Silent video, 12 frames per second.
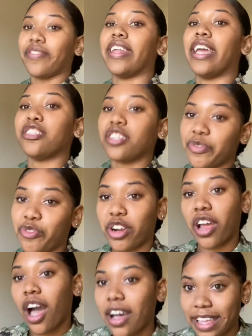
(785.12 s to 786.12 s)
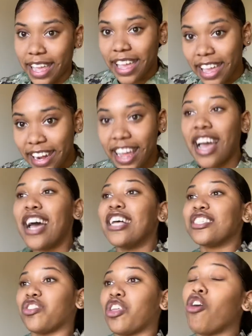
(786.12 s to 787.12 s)
answer them for y'all again
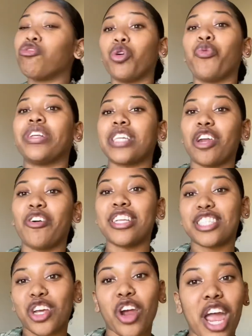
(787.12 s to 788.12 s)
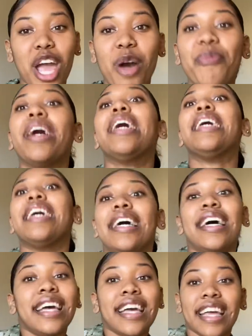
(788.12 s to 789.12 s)
so those who reach out on instagram
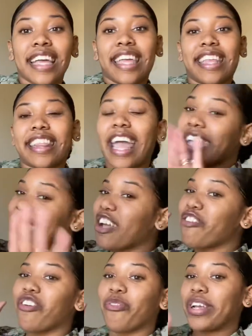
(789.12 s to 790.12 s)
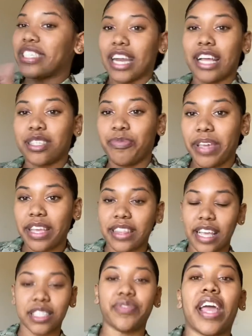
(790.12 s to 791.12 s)
thank you for reaching out to me
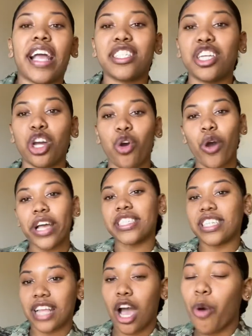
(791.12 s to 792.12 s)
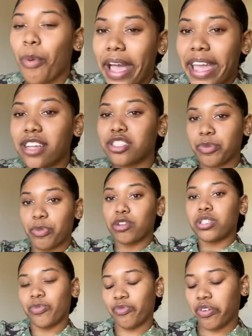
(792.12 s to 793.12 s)
thanks for asking your questions i hope i answered
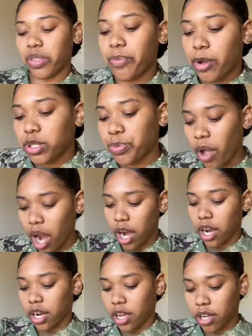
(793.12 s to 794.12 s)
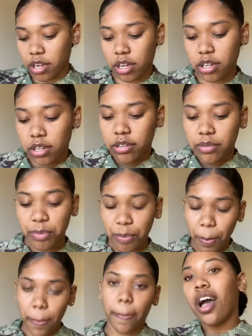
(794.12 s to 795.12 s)
most of them for the most part um
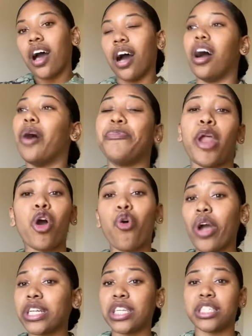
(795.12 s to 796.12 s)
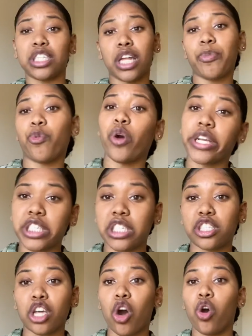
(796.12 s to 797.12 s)
um, no question is a dumb question,
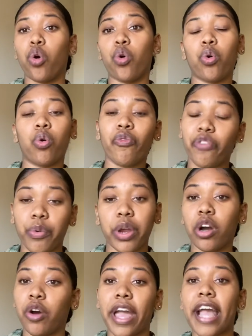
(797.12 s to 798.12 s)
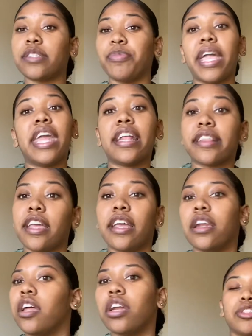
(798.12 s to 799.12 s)
so for real, ask me anything, literally.